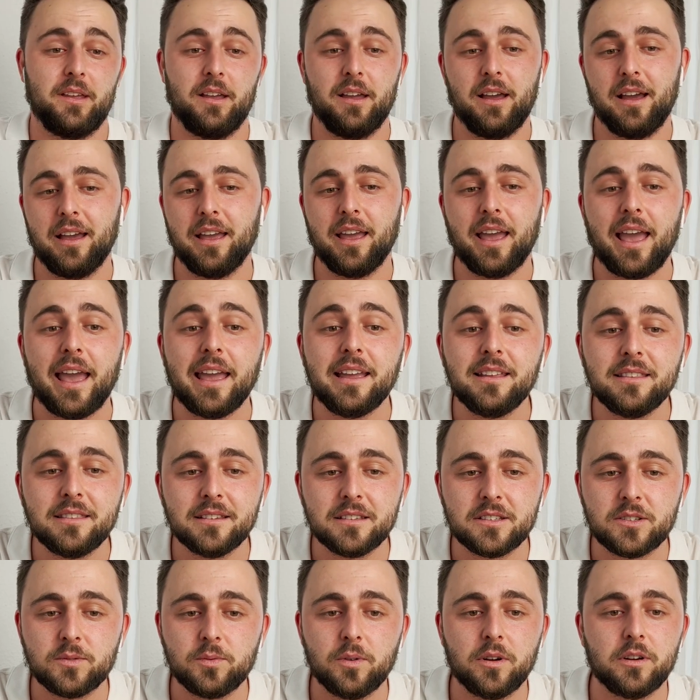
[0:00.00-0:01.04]
I hate
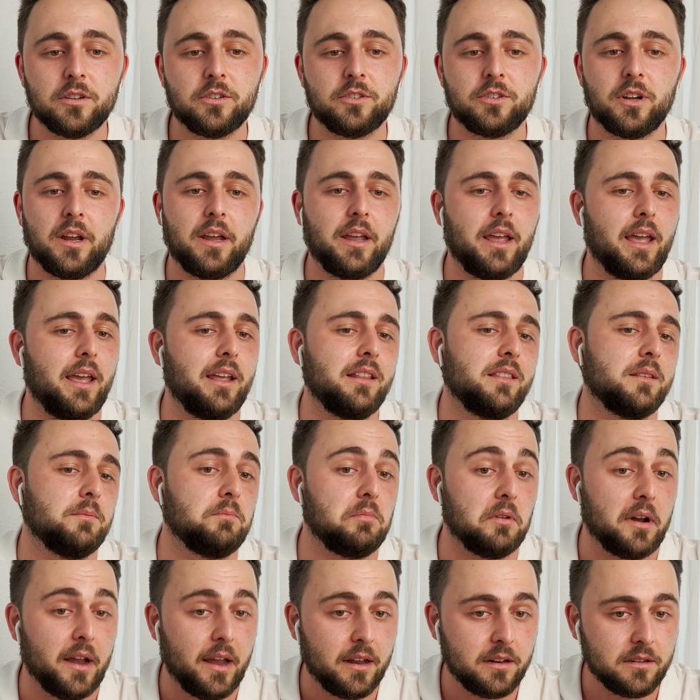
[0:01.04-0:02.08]
this watch. I hate the
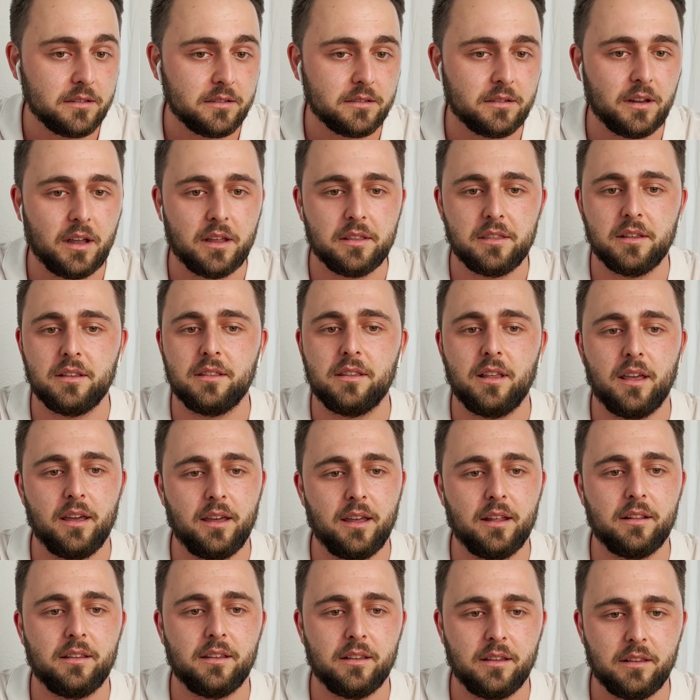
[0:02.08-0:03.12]
brand. I think they're
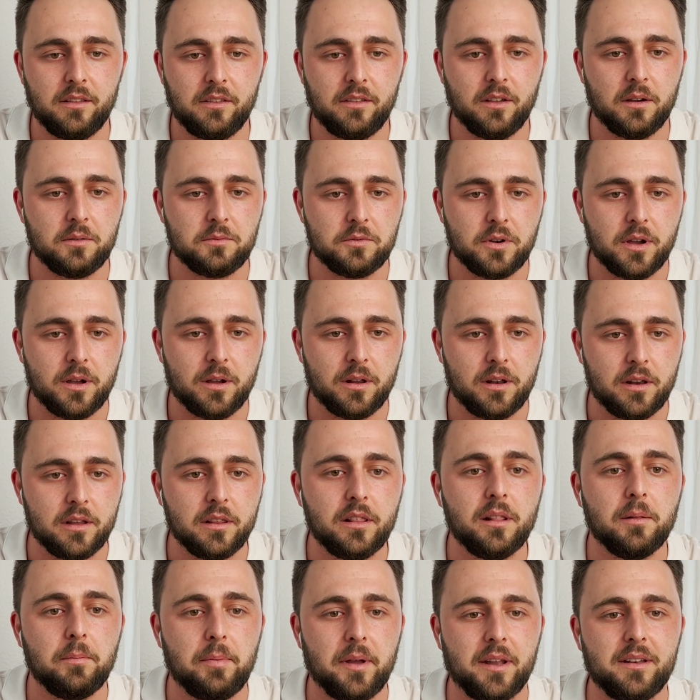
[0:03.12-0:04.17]
getting somewhere a
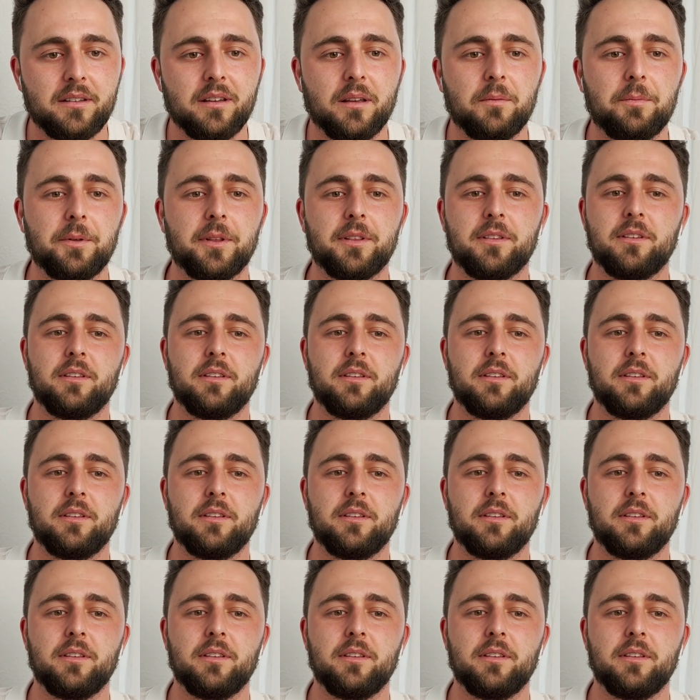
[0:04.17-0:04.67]
little better, but